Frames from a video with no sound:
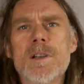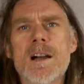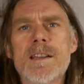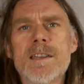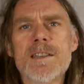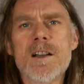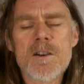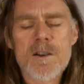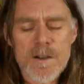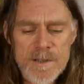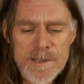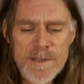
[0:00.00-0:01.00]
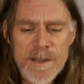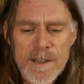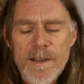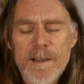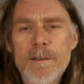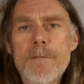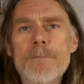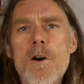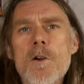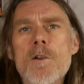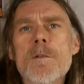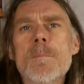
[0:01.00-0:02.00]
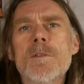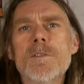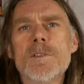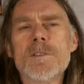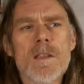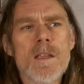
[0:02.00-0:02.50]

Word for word: our guitars in an environment